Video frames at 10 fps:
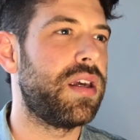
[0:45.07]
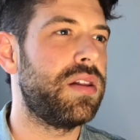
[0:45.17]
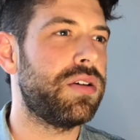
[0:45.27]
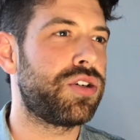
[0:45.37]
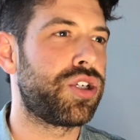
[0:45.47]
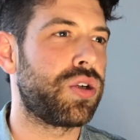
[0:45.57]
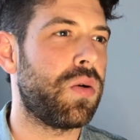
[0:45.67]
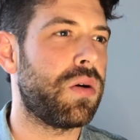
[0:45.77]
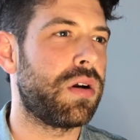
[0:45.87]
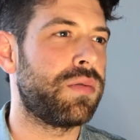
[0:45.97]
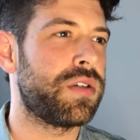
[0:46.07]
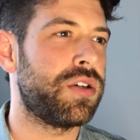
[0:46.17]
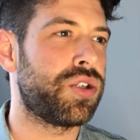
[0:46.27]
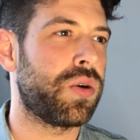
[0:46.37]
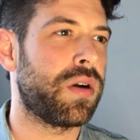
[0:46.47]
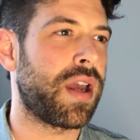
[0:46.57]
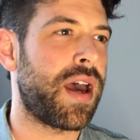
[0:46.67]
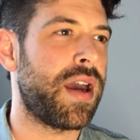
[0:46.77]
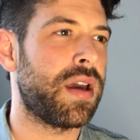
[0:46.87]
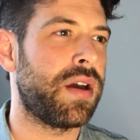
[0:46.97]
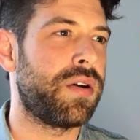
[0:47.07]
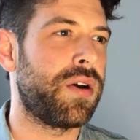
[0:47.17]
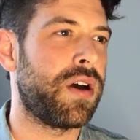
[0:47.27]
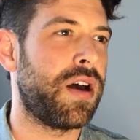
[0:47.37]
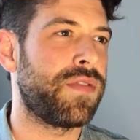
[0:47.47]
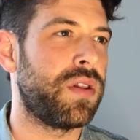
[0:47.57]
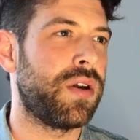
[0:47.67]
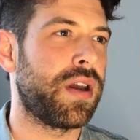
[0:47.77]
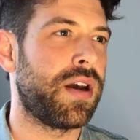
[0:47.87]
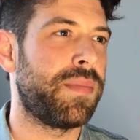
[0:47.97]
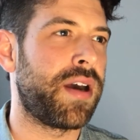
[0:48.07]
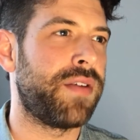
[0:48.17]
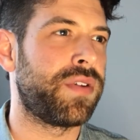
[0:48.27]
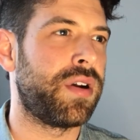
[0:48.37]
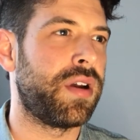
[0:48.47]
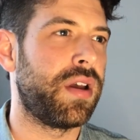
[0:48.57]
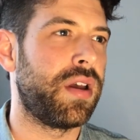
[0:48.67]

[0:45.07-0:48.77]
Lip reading: He looks short. Was he a short guy? I don't know. I'll have to look it up after.